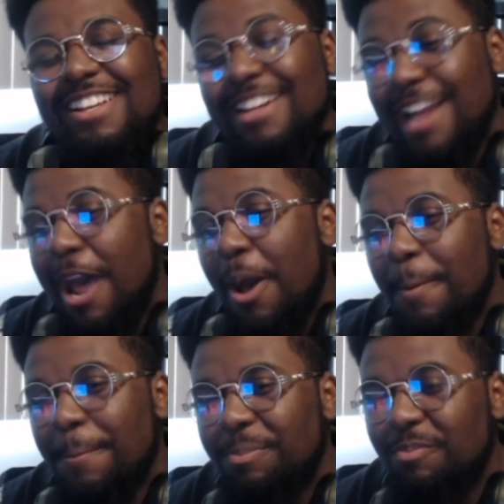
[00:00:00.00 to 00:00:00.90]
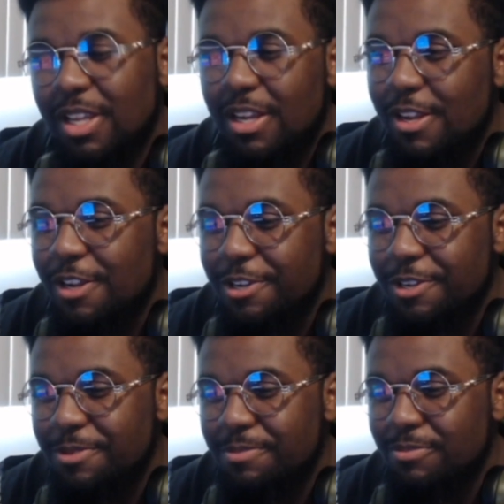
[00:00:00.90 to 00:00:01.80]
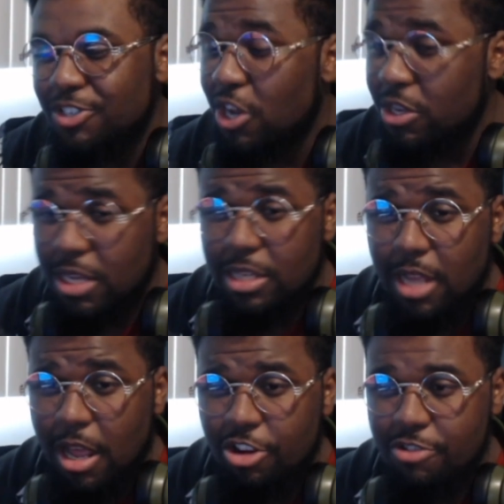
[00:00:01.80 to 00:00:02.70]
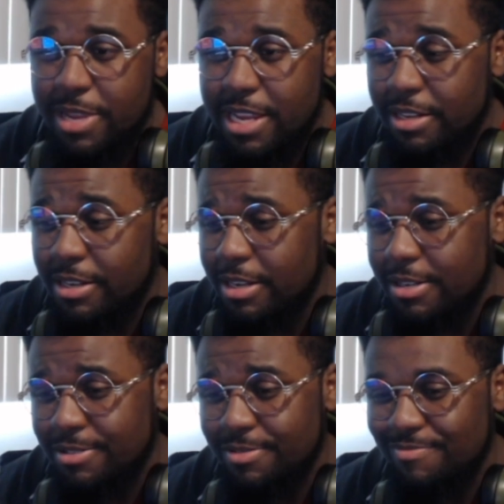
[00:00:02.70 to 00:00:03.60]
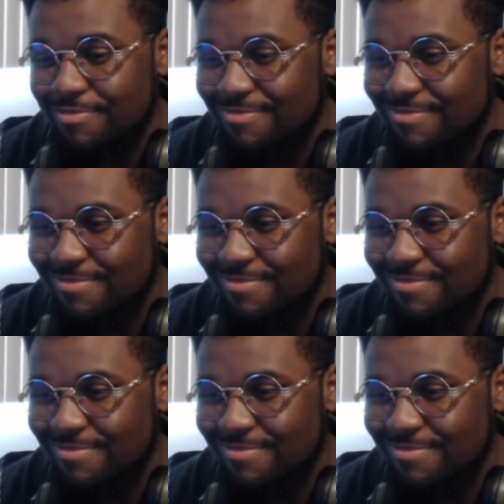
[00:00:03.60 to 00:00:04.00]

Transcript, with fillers: Now shouts out to Aquaman.